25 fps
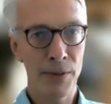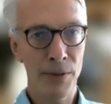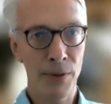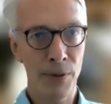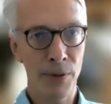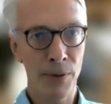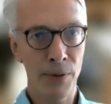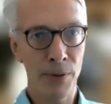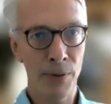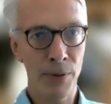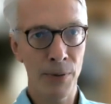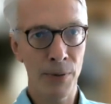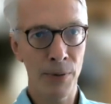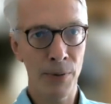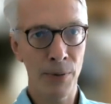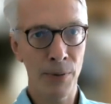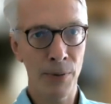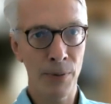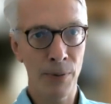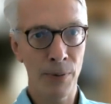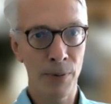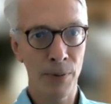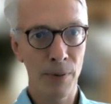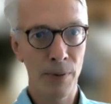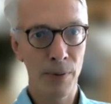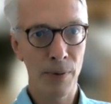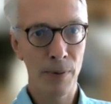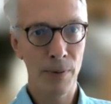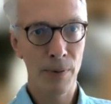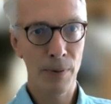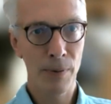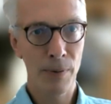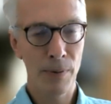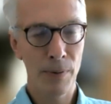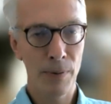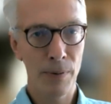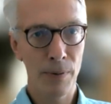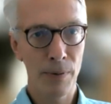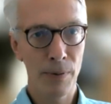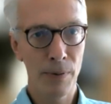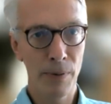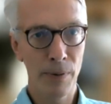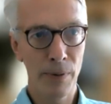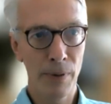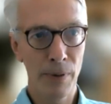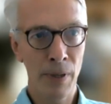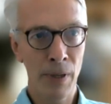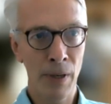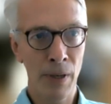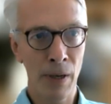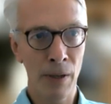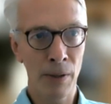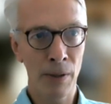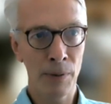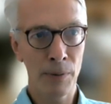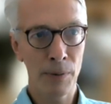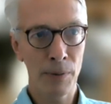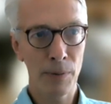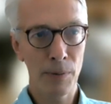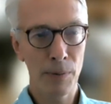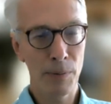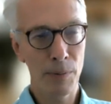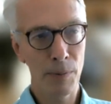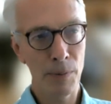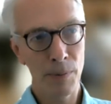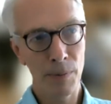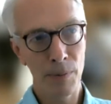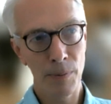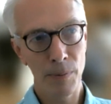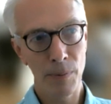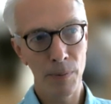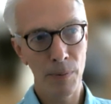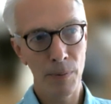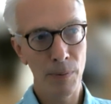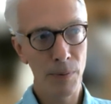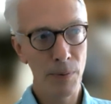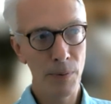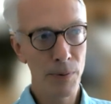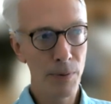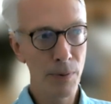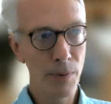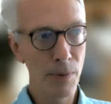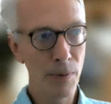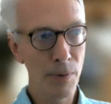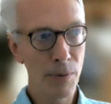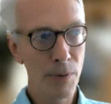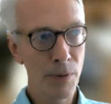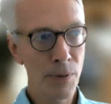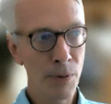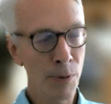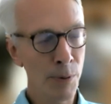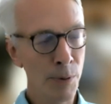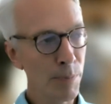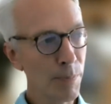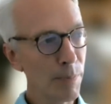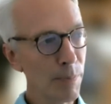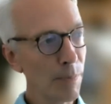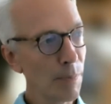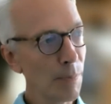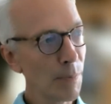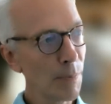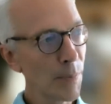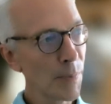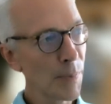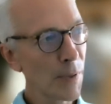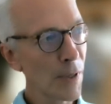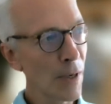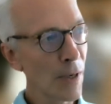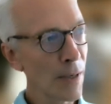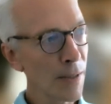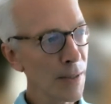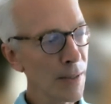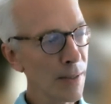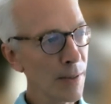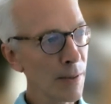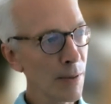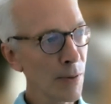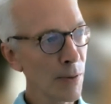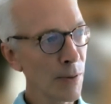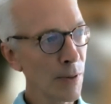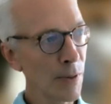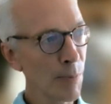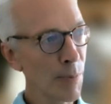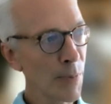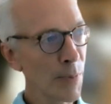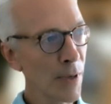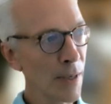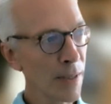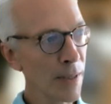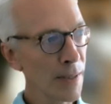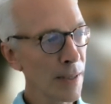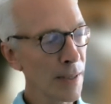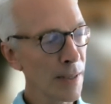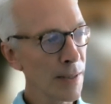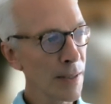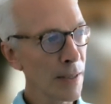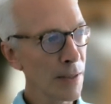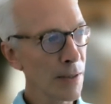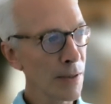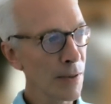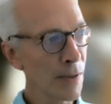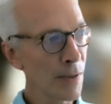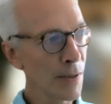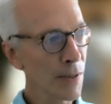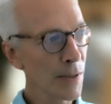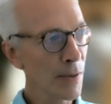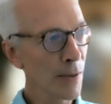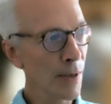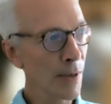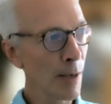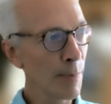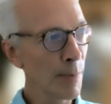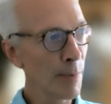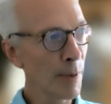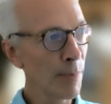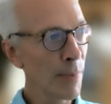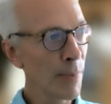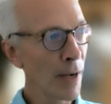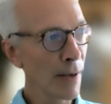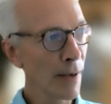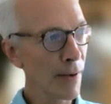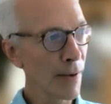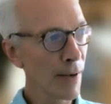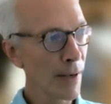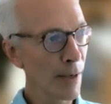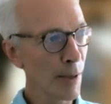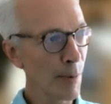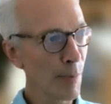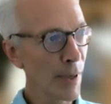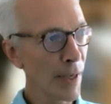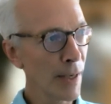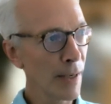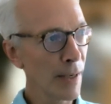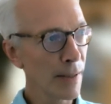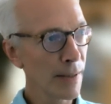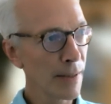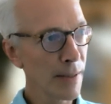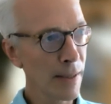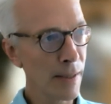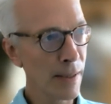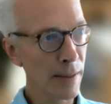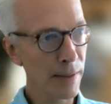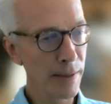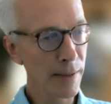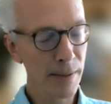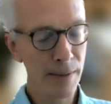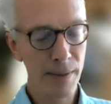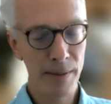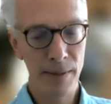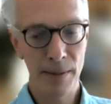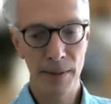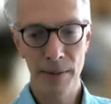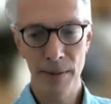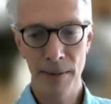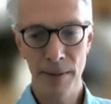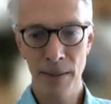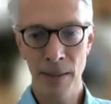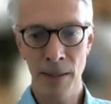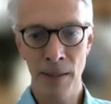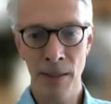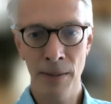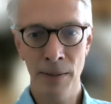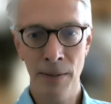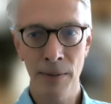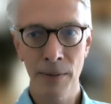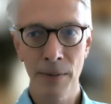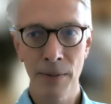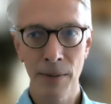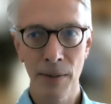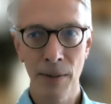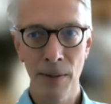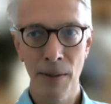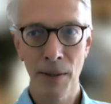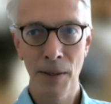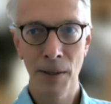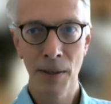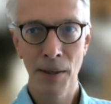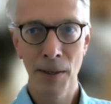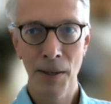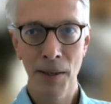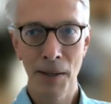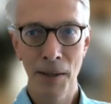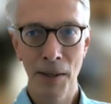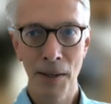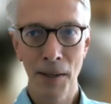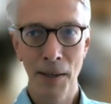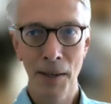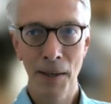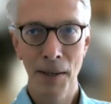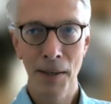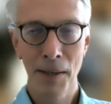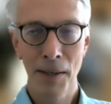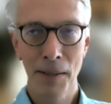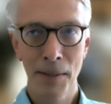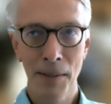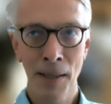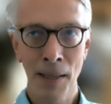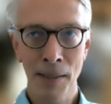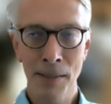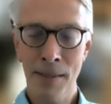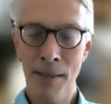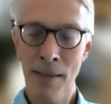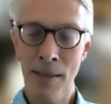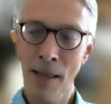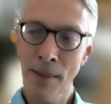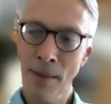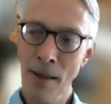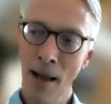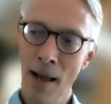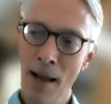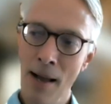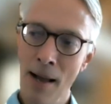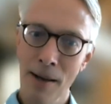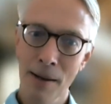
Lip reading: to, to the process that you described in pancreatic beta cells. So that's another.